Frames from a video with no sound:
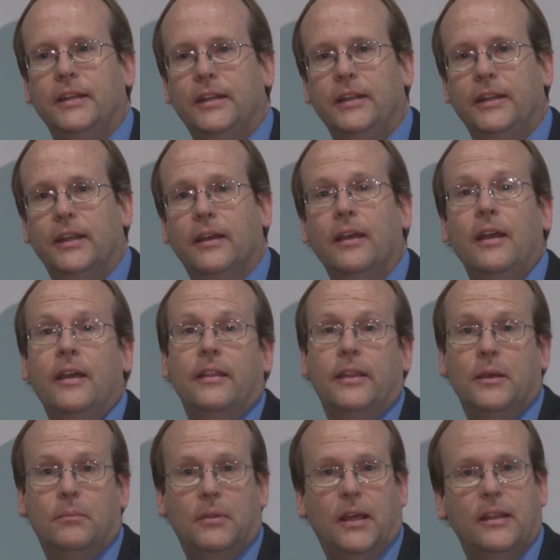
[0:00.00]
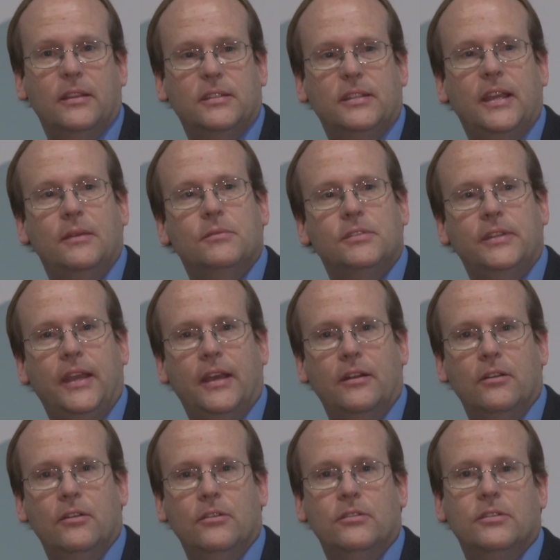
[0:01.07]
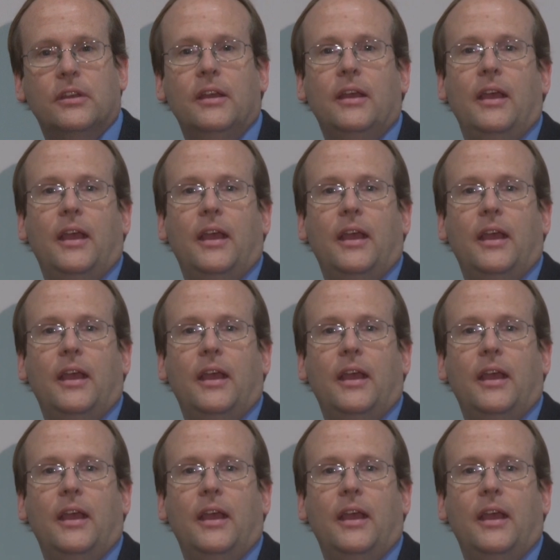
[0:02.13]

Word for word: in India, they apply the same standards,